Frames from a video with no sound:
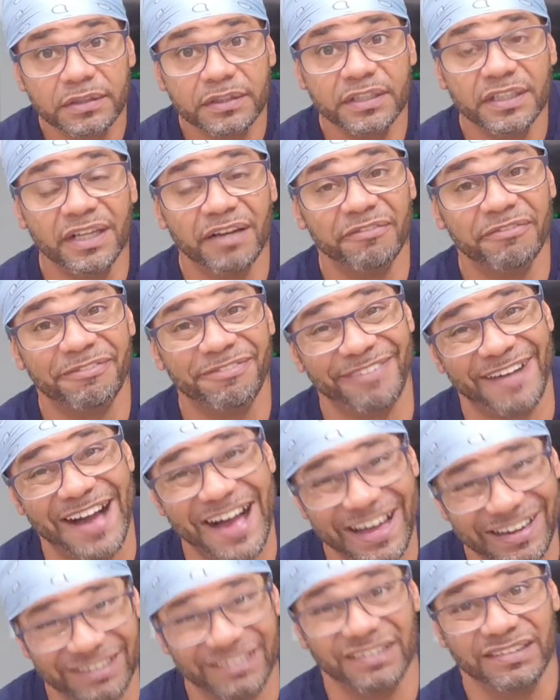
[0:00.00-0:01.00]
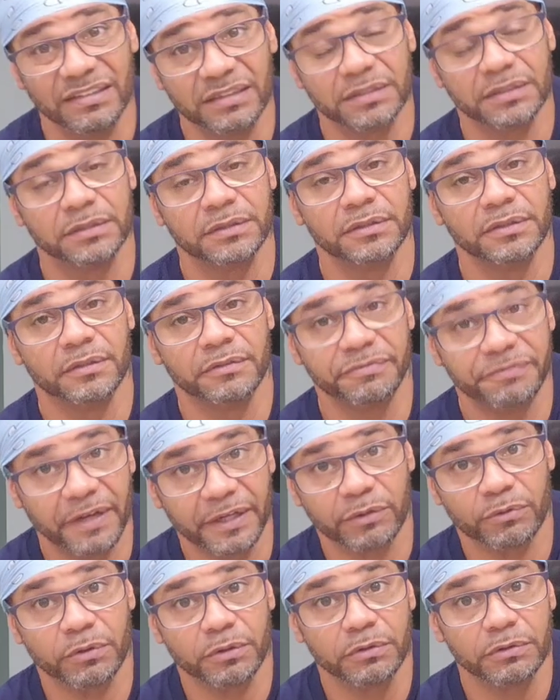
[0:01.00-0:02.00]
Nevada
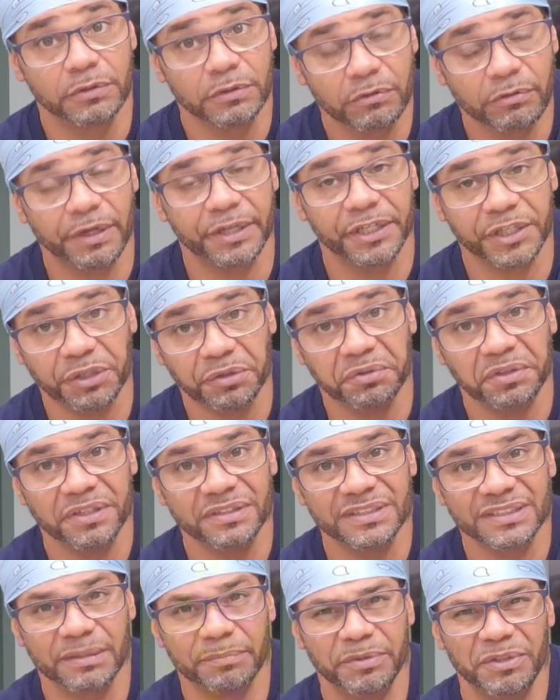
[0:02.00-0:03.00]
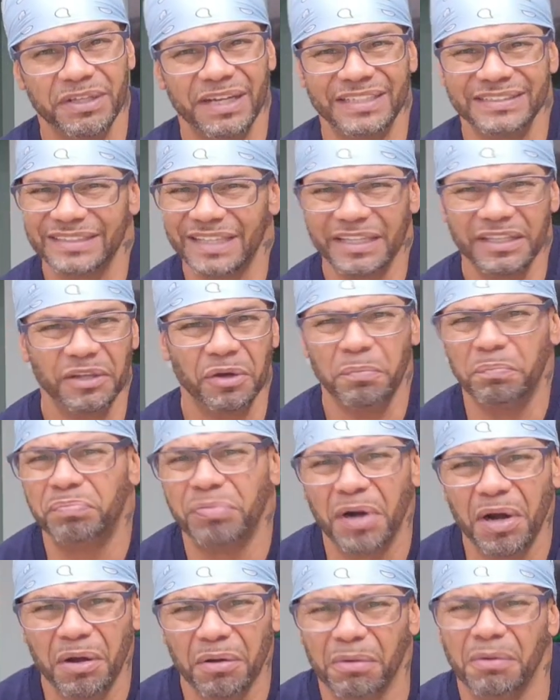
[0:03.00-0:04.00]
Federal Credit Union. Some of you guys like, yo,
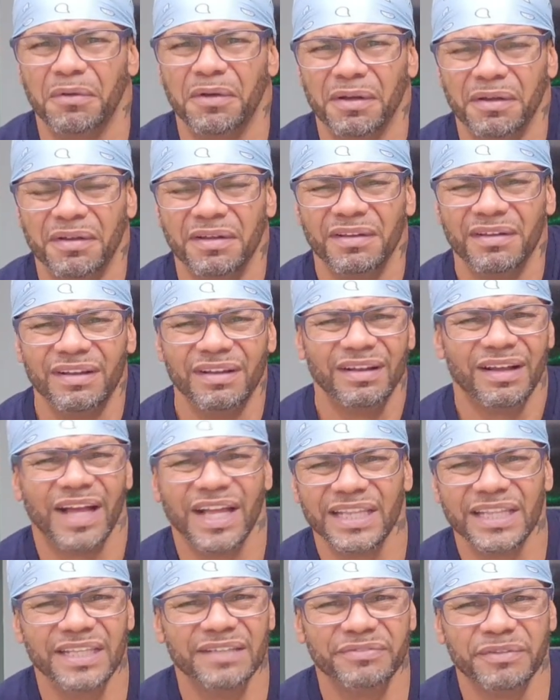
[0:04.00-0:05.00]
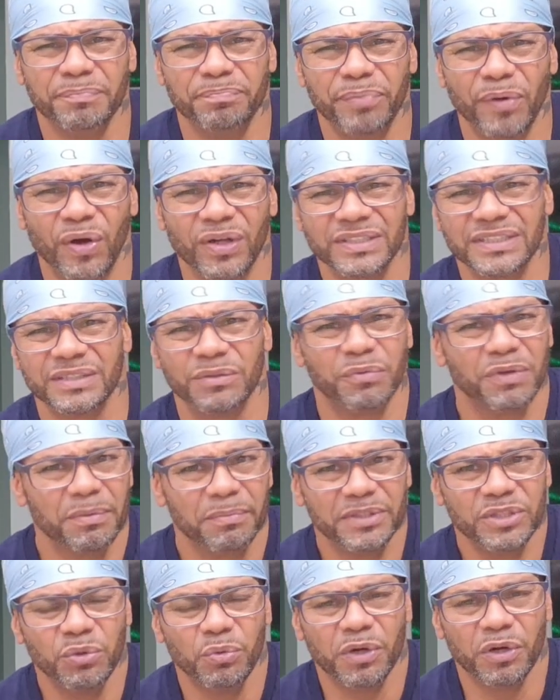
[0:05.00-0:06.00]
bro, I live in Boston. What
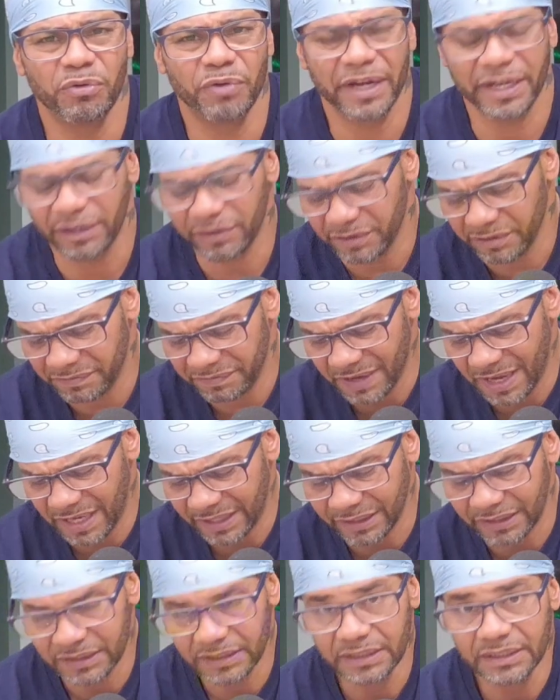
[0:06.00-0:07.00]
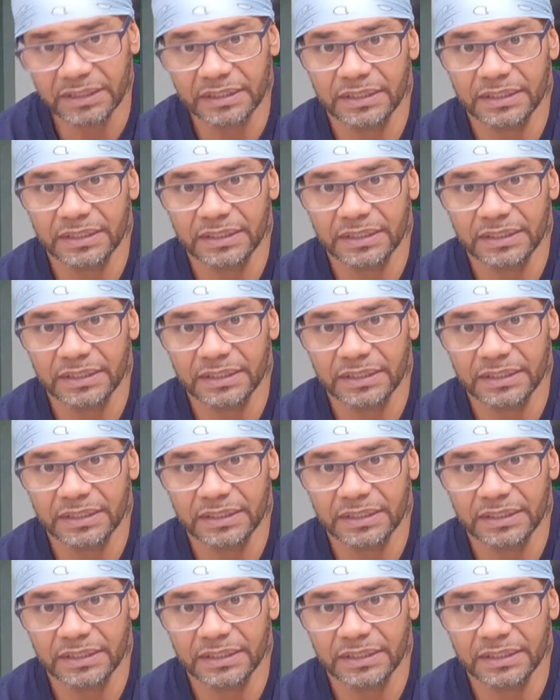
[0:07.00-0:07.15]
am I gonna do with Greater Nevada?